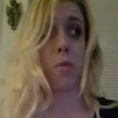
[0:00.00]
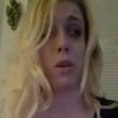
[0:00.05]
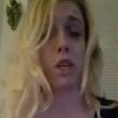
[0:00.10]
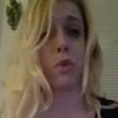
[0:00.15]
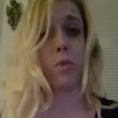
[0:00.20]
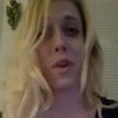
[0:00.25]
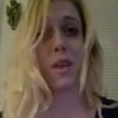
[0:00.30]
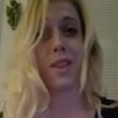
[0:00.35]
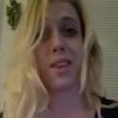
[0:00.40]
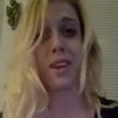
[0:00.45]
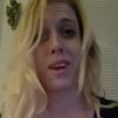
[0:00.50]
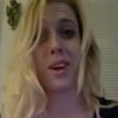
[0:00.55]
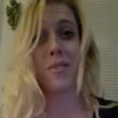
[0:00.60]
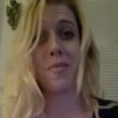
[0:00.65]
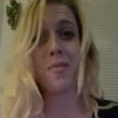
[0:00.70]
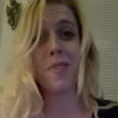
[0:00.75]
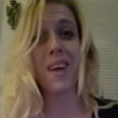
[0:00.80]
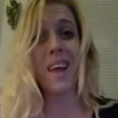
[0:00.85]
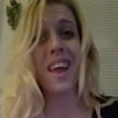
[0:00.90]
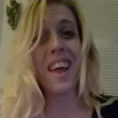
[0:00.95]
much
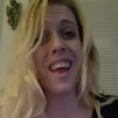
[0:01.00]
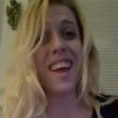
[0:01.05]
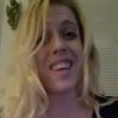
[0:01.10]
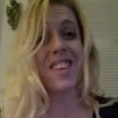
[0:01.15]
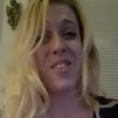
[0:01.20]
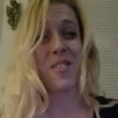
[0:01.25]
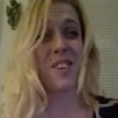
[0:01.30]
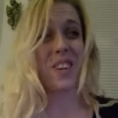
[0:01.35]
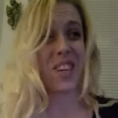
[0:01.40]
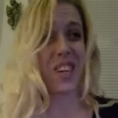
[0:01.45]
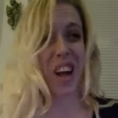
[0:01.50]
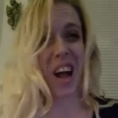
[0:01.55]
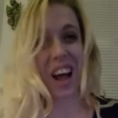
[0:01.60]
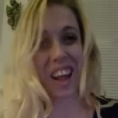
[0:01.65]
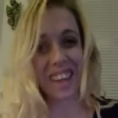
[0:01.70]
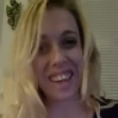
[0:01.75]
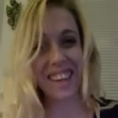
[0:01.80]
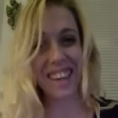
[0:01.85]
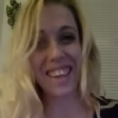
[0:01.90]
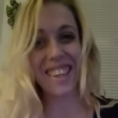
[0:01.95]
wisdom, so much
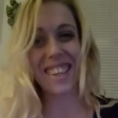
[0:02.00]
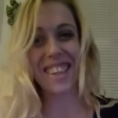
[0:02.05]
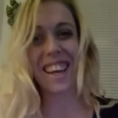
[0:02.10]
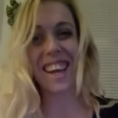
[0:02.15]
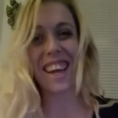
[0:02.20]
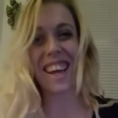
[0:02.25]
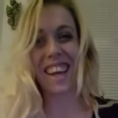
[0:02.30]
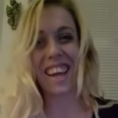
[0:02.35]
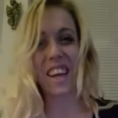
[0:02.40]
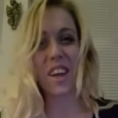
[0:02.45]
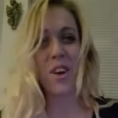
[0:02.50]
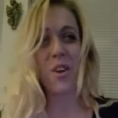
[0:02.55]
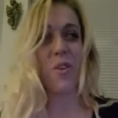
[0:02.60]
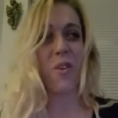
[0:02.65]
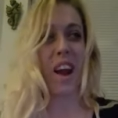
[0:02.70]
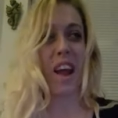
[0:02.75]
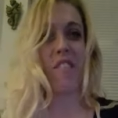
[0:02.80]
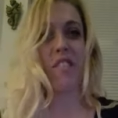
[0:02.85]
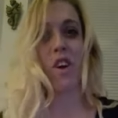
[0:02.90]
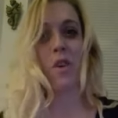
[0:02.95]
knowledge, like
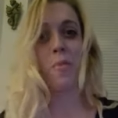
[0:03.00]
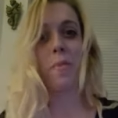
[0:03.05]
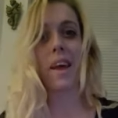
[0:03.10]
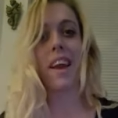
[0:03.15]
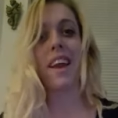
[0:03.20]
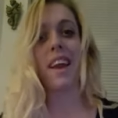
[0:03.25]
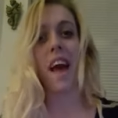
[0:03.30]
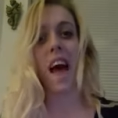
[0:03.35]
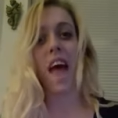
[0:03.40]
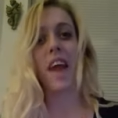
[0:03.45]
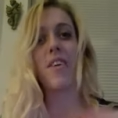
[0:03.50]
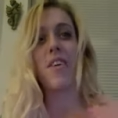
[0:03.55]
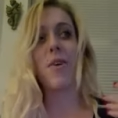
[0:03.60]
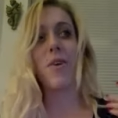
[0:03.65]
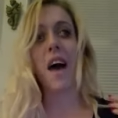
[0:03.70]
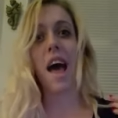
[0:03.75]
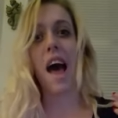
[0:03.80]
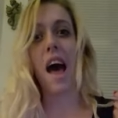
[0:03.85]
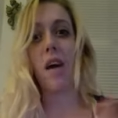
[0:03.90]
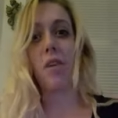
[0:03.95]
whatever, but I don't
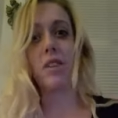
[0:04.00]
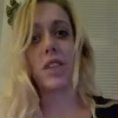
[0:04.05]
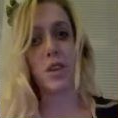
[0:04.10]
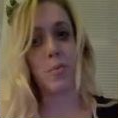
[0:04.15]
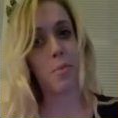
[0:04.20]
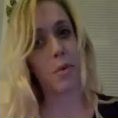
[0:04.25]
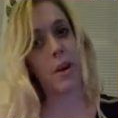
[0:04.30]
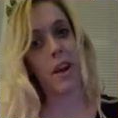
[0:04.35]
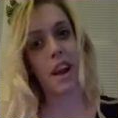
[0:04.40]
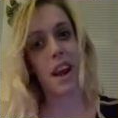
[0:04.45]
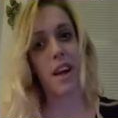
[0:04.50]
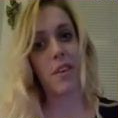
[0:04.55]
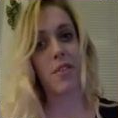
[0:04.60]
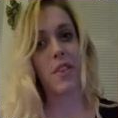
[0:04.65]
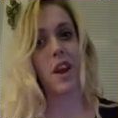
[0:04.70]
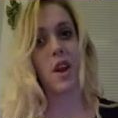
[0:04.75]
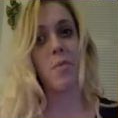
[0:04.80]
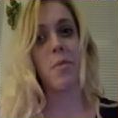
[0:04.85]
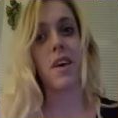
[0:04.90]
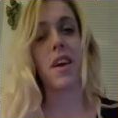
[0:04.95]
know how to put it out
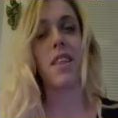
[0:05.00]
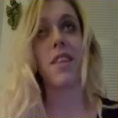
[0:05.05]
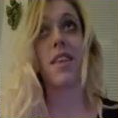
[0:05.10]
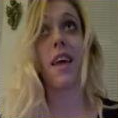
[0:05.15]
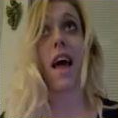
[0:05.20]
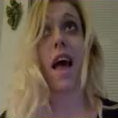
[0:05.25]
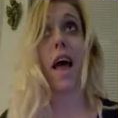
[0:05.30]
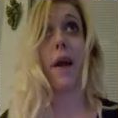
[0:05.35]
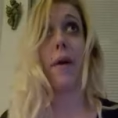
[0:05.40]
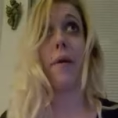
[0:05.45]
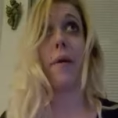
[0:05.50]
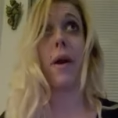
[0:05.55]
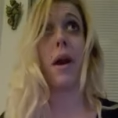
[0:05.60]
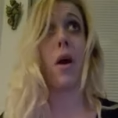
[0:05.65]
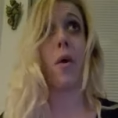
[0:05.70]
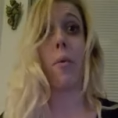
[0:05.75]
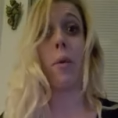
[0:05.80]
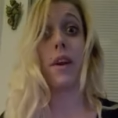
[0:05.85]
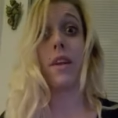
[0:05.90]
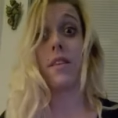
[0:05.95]
there because I don't
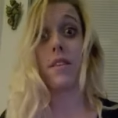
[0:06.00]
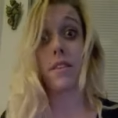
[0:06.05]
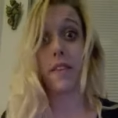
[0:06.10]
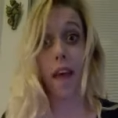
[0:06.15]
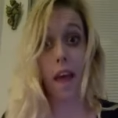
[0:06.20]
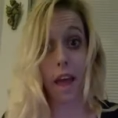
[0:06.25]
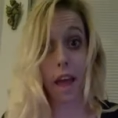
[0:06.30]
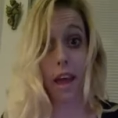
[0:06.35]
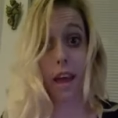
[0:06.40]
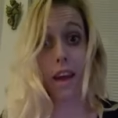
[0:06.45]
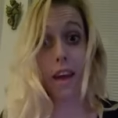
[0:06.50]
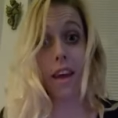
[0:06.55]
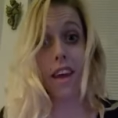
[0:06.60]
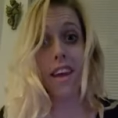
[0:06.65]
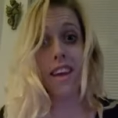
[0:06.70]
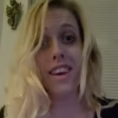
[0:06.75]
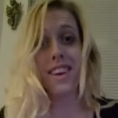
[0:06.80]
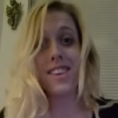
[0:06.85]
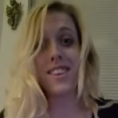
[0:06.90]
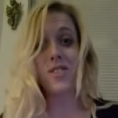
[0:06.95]
know what to say.
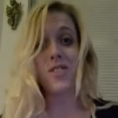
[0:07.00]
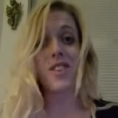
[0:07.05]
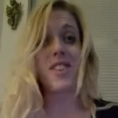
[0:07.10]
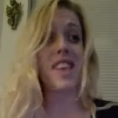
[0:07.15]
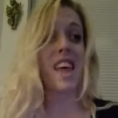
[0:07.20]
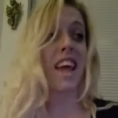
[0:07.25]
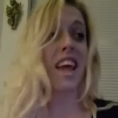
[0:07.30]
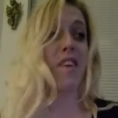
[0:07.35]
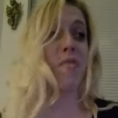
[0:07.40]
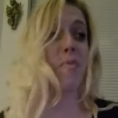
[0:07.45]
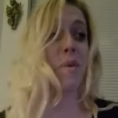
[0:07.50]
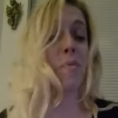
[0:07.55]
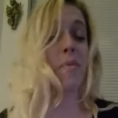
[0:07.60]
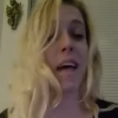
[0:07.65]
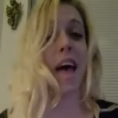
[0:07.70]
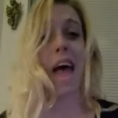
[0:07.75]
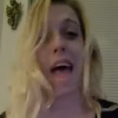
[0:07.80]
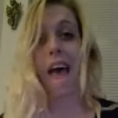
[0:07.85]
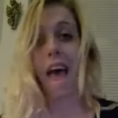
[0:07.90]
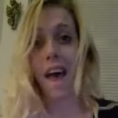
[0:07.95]
So it's like if people
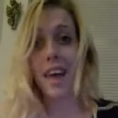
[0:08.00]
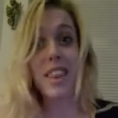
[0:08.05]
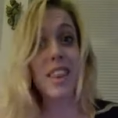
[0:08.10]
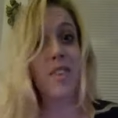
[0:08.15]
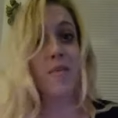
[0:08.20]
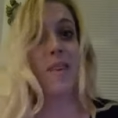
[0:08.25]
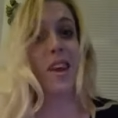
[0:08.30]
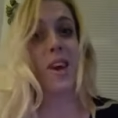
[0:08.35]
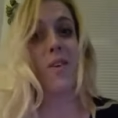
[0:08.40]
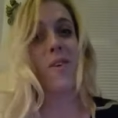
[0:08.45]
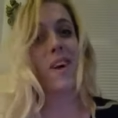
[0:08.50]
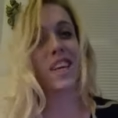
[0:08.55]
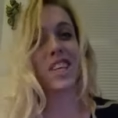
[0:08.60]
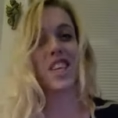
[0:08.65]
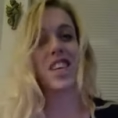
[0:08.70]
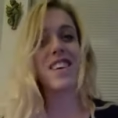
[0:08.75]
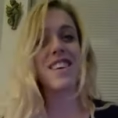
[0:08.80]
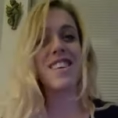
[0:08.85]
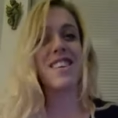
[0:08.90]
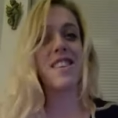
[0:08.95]
ask me
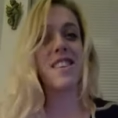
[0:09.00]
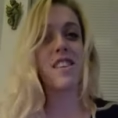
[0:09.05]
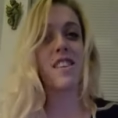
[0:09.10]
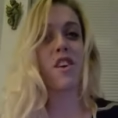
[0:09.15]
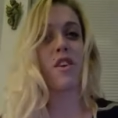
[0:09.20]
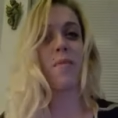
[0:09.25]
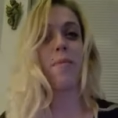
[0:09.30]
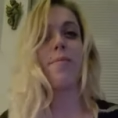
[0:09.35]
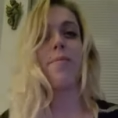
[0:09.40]
questions,